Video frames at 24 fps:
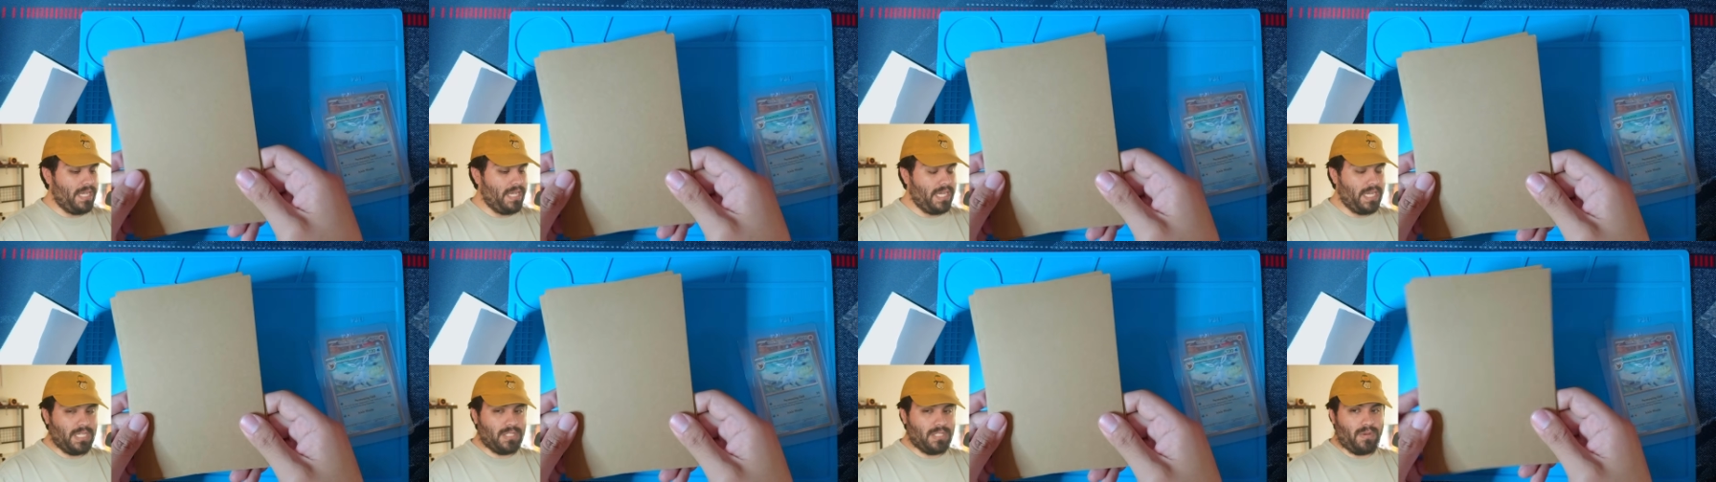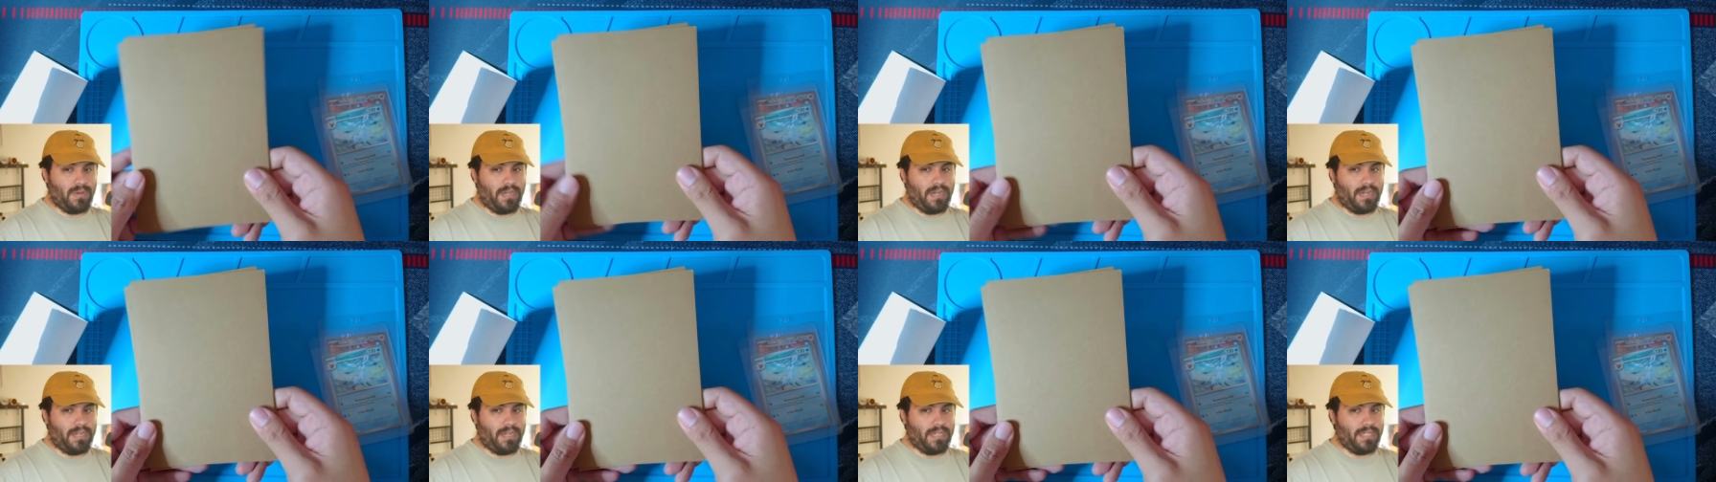Here's what
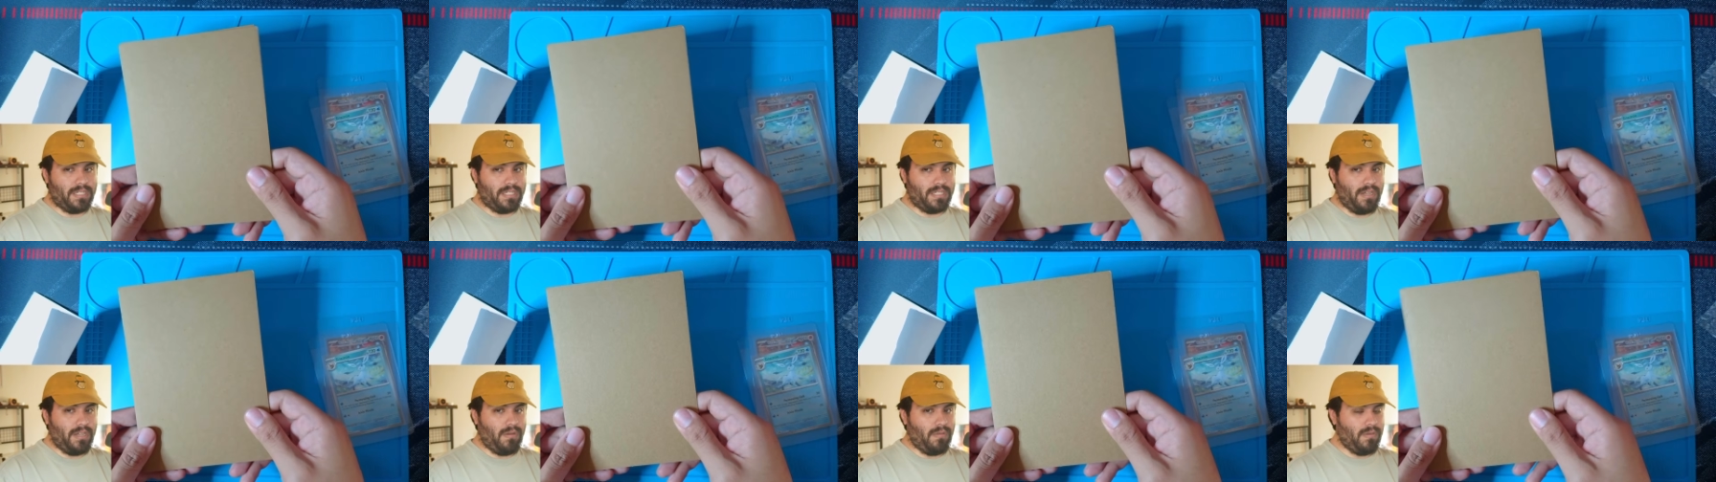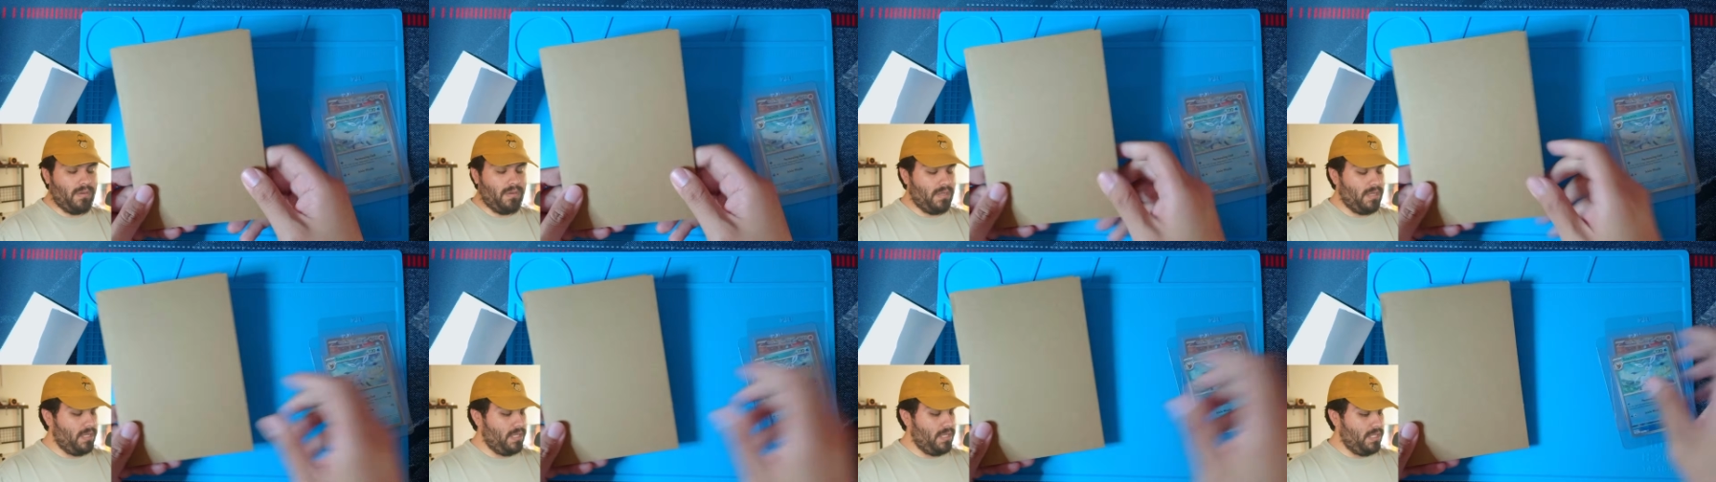you're gonna do.
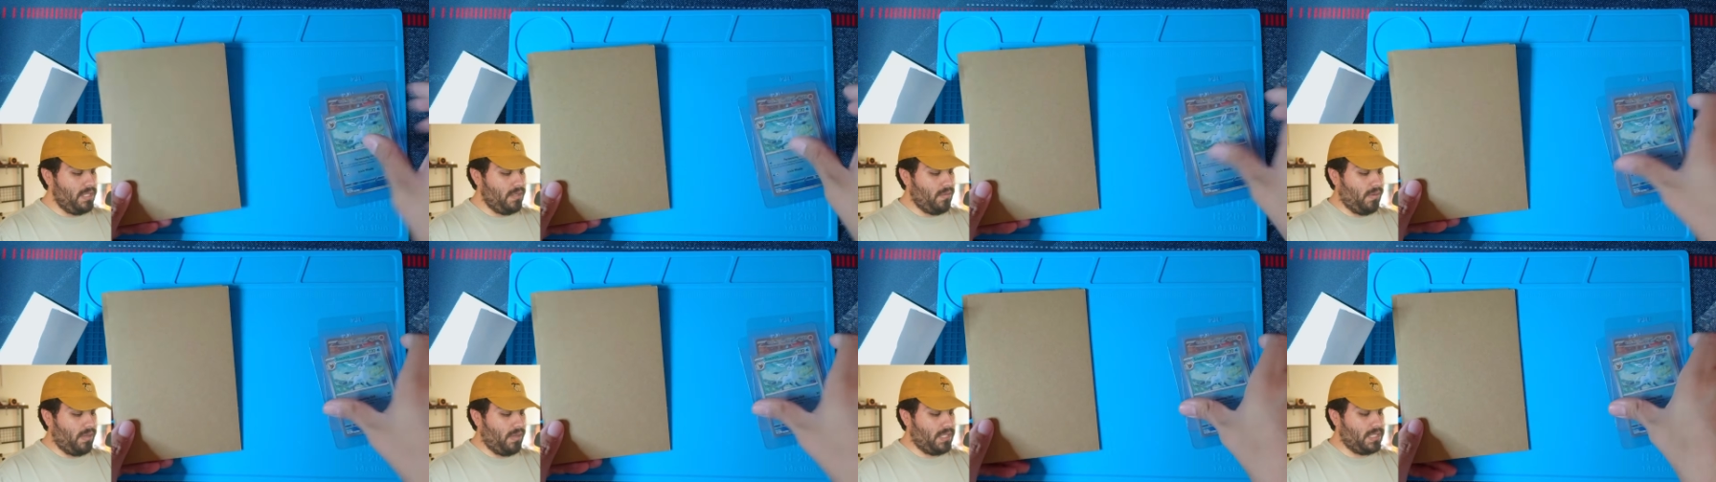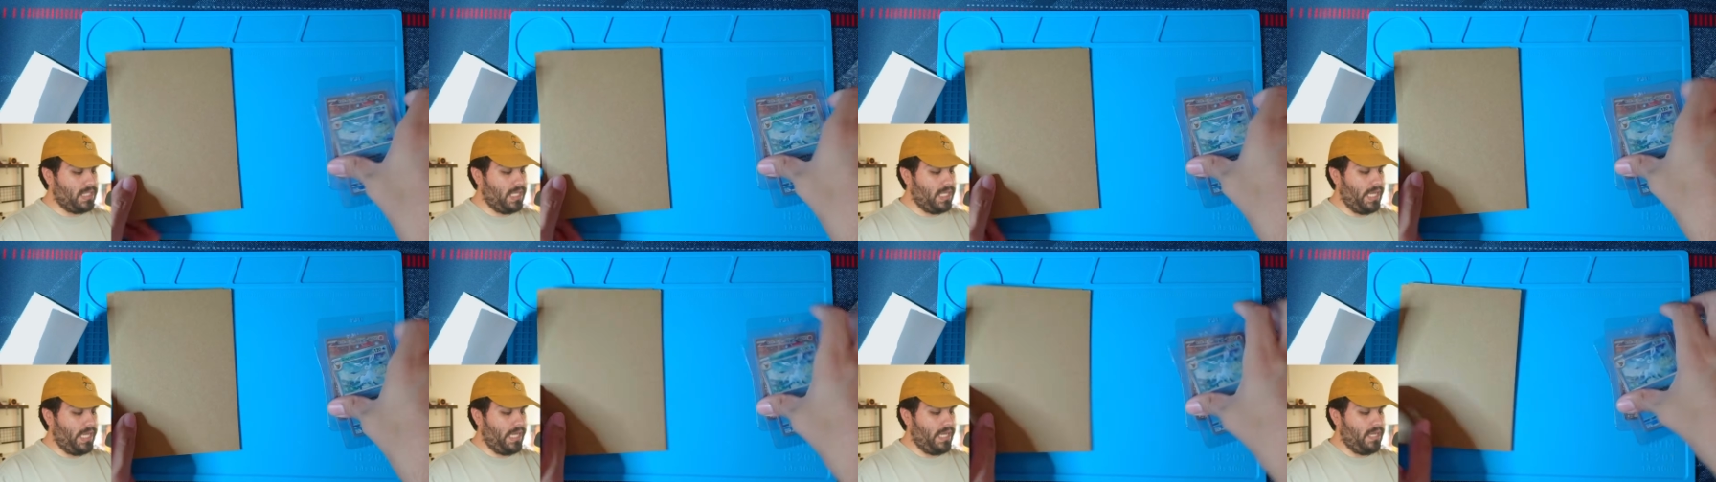You wanna
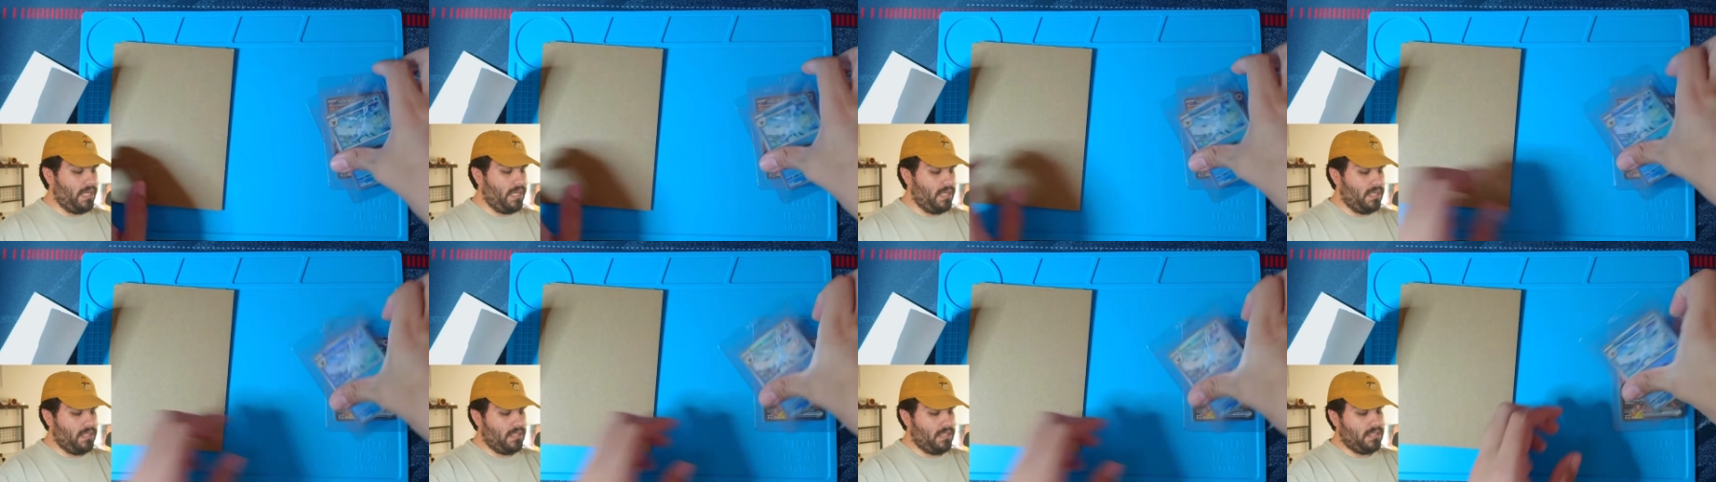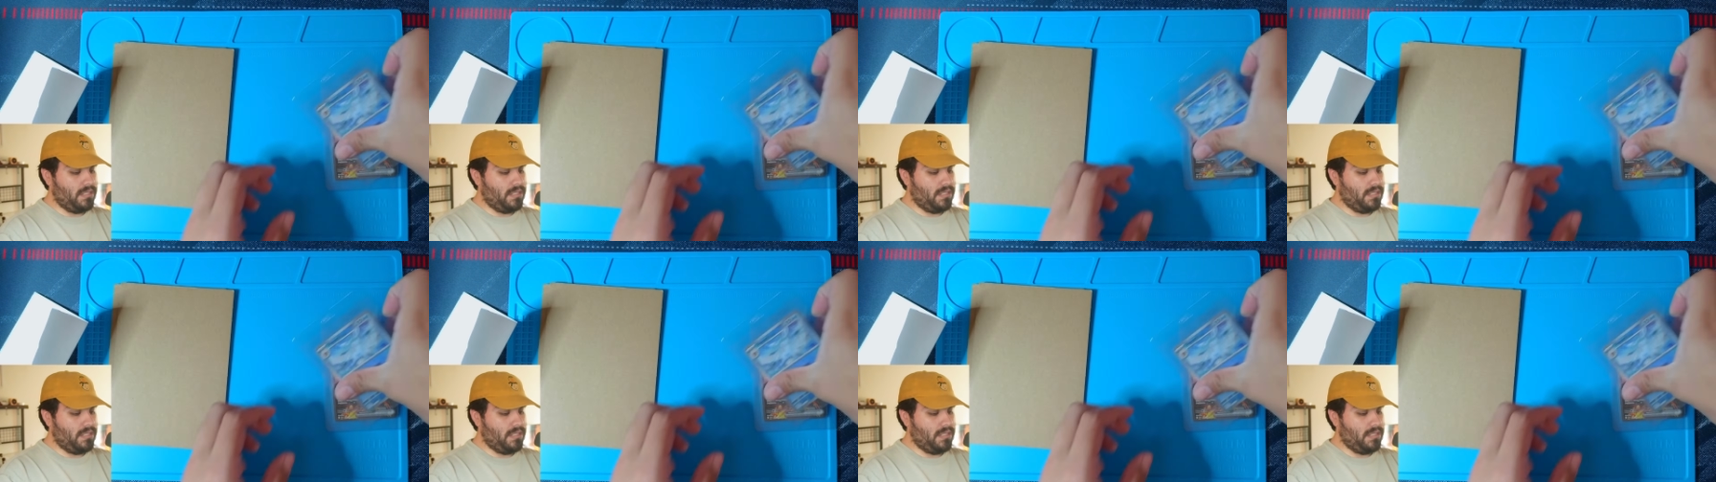take